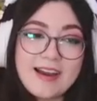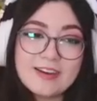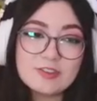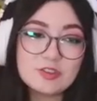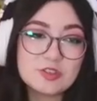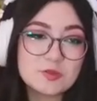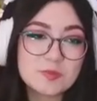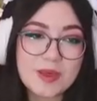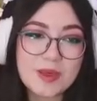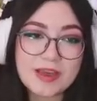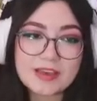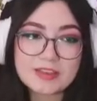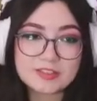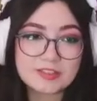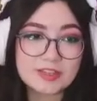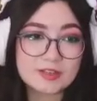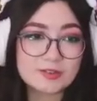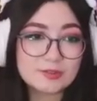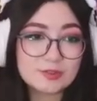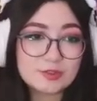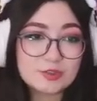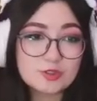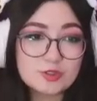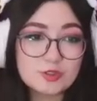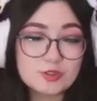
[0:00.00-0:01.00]
I just passed
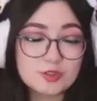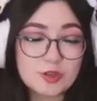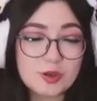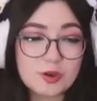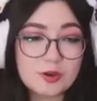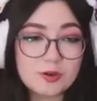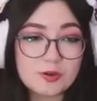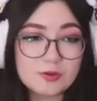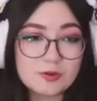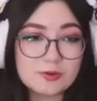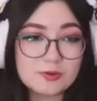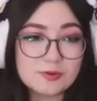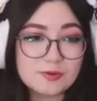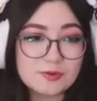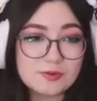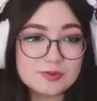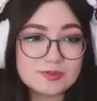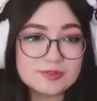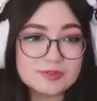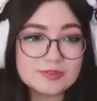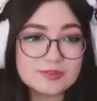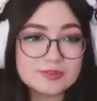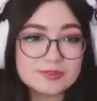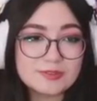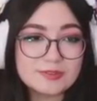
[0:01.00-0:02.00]
out so
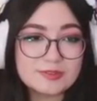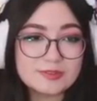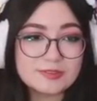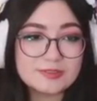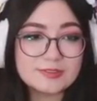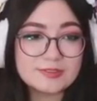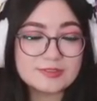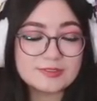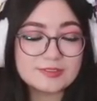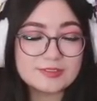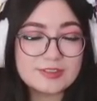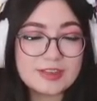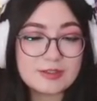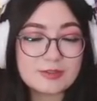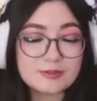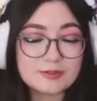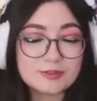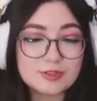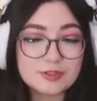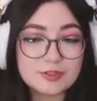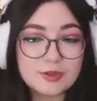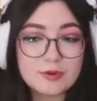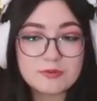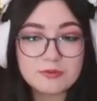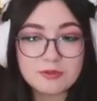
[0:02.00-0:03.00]
either
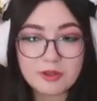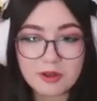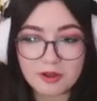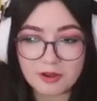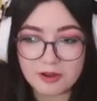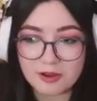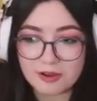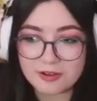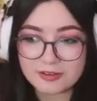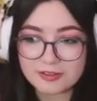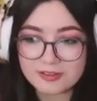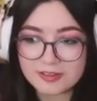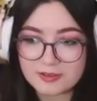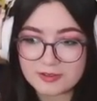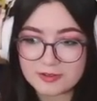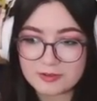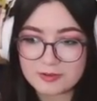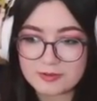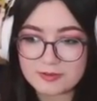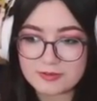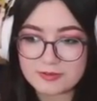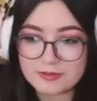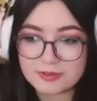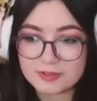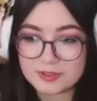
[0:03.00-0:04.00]
so long
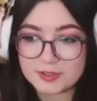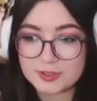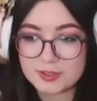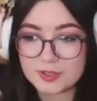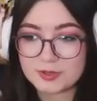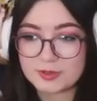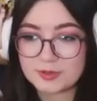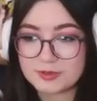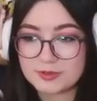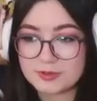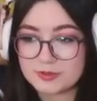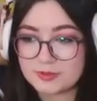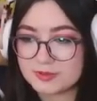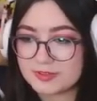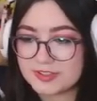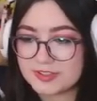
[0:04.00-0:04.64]
or so